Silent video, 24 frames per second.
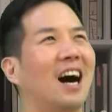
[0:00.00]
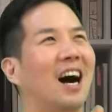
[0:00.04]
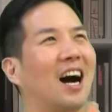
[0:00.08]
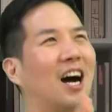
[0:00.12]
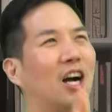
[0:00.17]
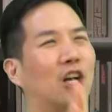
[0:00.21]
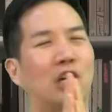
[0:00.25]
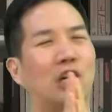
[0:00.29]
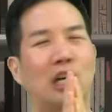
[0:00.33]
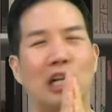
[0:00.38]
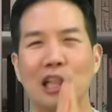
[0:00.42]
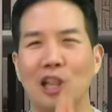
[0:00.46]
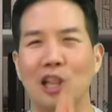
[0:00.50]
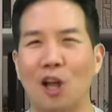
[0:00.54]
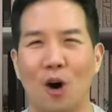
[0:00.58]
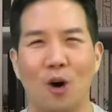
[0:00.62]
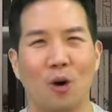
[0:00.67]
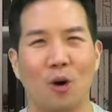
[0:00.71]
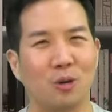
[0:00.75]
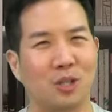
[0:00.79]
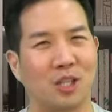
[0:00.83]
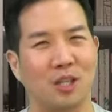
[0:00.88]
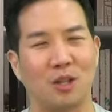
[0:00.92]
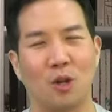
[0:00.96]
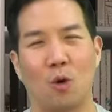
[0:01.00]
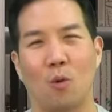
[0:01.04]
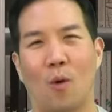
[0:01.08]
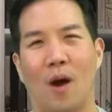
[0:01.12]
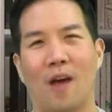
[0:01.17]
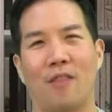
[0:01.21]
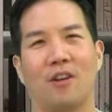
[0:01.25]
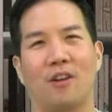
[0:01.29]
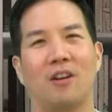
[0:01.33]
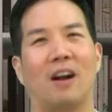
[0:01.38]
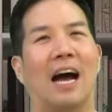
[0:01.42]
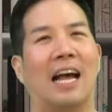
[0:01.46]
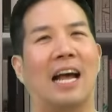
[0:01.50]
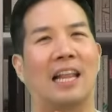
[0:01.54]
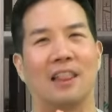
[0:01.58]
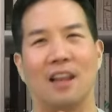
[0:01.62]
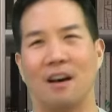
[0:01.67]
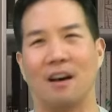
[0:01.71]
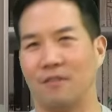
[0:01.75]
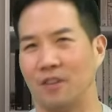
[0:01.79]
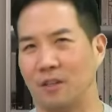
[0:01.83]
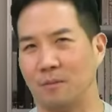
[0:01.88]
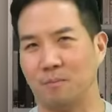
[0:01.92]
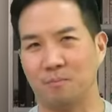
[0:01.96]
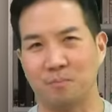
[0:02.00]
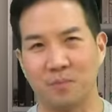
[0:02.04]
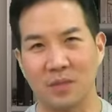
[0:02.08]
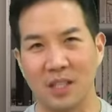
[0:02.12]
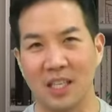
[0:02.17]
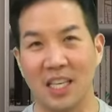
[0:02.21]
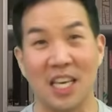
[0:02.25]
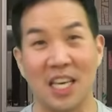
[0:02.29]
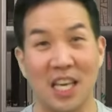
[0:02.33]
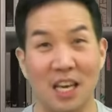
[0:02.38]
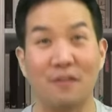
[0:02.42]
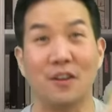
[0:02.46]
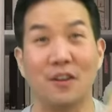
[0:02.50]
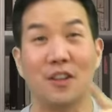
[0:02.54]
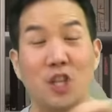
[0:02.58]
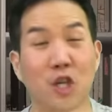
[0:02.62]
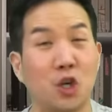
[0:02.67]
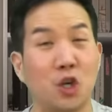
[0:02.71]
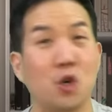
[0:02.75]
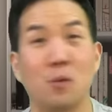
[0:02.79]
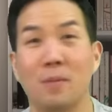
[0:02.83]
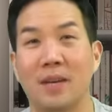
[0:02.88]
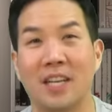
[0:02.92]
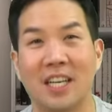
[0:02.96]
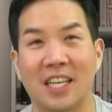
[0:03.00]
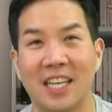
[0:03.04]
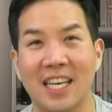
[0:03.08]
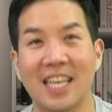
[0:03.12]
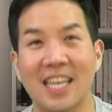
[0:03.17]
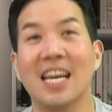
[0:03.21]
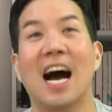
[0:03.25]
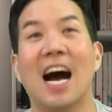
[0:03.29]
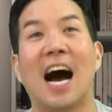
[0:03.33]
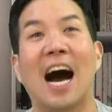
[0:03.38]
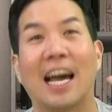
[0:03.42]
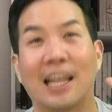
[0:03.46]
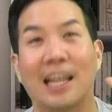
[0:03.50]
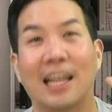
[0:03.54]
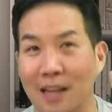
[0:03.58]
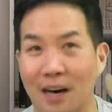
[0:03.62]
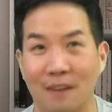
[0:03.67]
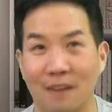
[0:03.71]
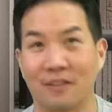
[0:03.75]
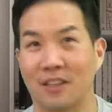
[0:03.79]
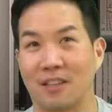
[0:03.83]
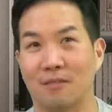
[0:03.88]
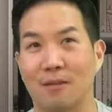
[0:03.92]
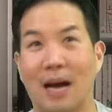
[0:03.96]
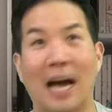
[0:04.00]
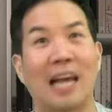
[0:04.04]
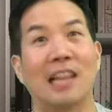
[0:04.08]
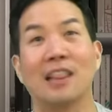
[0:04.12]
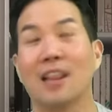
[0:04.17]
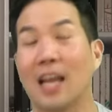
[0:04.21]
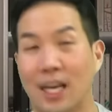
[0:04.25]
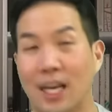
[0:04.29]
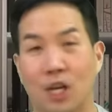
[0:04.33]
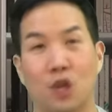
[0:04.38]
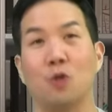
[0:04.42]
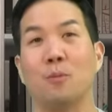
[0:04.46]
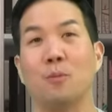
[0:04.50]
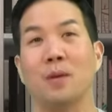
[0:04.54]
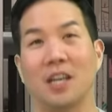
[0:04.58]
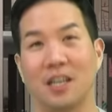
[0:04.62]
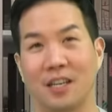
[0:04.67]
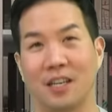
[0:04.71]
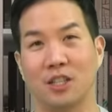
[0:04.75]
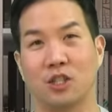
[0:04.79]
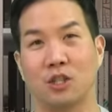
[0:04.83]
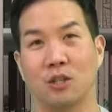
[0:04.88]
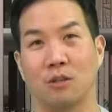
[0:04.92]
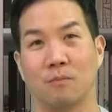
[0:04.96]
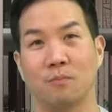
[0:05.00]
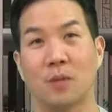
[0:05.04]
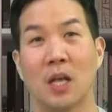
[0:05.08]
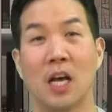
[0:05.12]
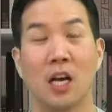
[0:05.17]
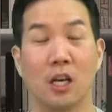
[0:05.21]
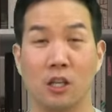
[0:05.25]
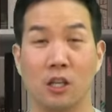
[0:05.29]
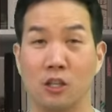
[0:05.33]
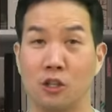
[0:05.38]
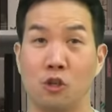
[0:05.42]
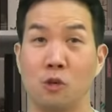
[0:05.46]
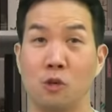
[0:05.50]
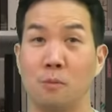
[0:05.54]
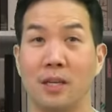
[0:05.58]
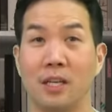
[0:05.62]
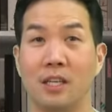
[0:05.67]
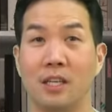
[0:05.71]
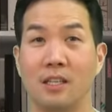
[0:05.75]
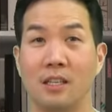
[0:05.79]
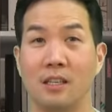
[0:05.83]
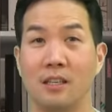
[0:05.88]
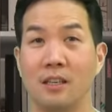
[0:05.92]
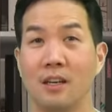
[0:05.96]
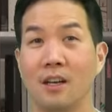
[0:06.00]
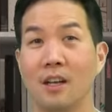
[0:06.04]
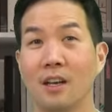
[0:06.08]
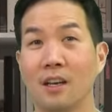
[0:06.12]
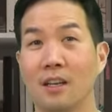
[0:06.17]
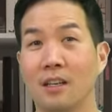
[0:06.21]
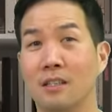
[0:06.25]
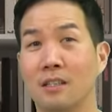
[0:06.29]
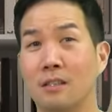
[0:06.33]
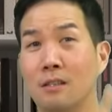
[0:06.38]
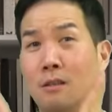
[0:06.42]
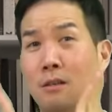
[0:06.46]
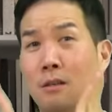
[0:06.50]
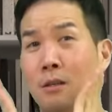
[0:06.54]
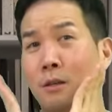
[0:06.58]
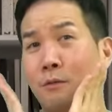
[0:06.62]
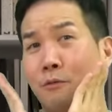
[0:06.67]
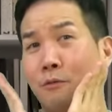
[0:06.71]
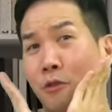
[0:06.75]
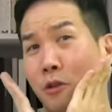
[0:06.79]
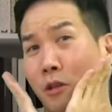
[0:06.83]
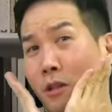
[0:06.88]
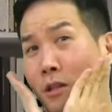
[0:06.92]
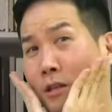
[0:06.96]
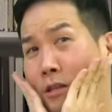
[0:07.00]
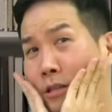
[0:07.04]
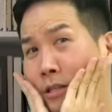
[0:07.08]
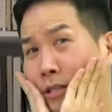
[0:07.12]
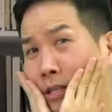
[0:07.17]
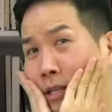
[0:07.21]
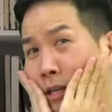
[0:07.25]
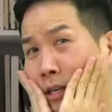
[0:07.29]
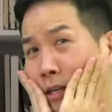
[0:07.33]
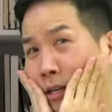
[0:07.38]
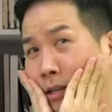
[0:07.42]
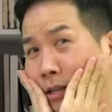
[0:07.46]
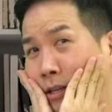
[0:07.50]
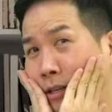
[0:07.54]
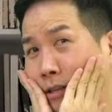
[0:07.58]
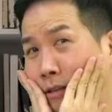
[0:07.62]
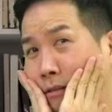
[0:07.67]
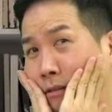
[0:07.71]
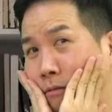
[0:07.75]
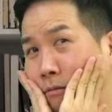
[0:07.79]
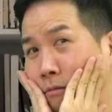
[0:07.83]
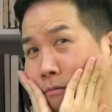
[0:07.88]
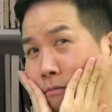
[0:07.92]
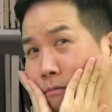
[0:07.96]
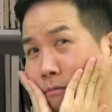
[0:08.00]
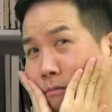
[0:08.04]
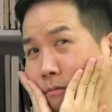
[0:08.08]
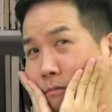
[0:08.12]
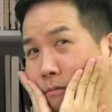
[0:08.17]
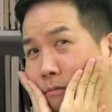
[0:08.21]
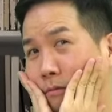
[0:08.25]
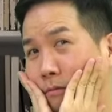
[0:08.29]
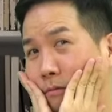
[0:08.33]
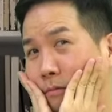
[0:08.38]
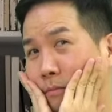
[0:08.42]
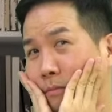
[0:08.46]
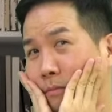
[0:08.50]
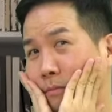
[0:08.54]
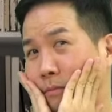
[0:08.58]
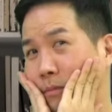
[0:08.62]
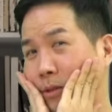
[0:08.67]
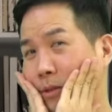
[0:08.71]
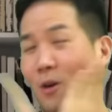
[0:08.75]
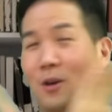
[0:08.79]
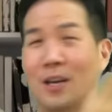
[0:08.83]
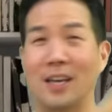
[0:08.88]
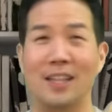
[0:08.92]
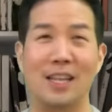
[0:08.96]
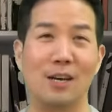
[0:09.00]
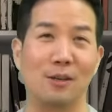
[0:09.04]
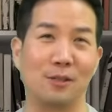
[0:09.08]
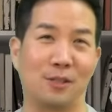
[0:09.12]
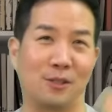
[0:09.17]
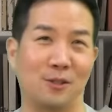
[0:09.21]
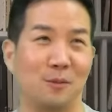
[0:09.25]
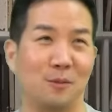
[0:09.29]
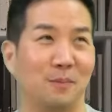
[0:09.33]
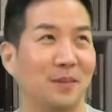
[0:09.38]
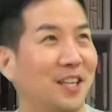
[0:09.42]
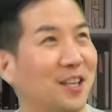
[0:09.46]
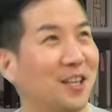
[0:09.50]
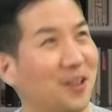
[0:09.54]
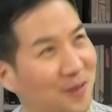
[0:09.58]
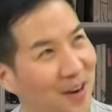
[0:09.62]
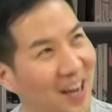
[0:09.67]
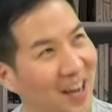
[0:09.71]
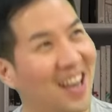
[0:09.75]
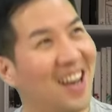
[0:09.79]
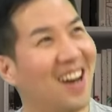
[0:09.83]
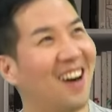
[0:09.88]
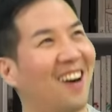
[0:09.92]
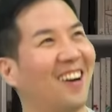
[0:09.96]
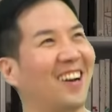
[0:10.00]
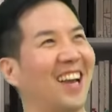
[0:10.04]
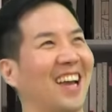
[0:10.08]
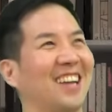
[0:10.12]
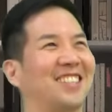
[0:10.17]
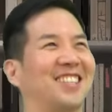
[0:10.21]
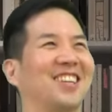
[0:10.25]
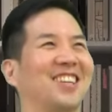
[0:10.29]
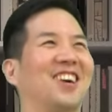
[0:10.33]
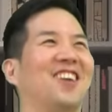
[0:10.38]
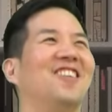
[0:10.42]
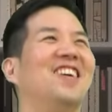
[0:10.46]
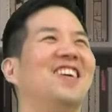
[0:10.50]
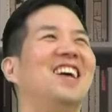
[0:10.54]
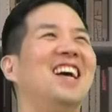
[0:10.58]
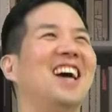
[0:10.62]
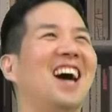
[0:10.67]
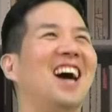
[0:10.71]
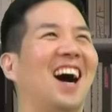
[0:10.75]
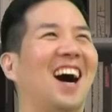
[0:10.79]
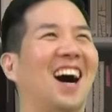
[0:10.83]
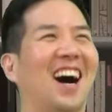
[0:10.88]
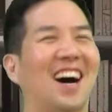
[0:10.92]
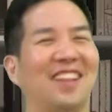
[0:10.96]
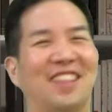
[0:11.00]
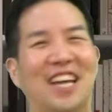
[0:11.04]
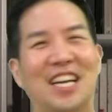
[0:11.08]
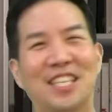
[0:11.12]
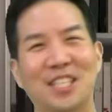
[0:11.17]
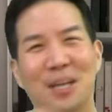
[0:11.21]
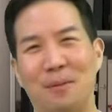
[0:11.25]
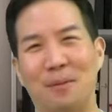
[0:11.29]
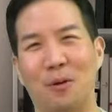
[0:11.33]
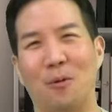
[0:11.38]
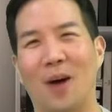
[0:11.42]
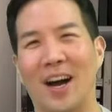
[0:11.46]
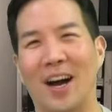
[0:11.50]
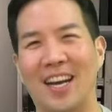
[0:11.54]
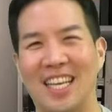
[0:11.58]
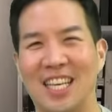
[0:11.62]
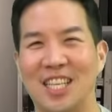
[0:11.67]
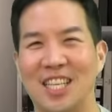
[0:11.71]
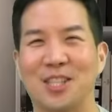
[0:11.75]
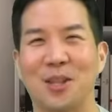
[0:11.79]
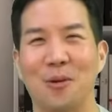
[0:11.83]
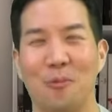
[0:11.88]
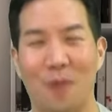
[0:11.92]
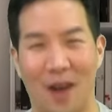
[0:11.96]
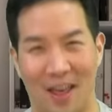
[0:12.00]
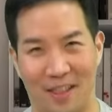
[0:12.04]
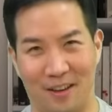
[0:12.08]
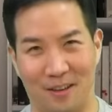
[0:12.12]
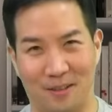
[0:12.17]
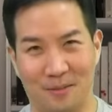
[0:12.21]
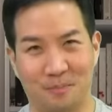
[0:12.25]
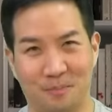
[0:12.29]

clothes and the weather, I love it. Even the humidity, I love it. I like humidity too, because humidity is good for the skin. Okay, that was stupid. Either way. Okay, so that's number one, is the weather.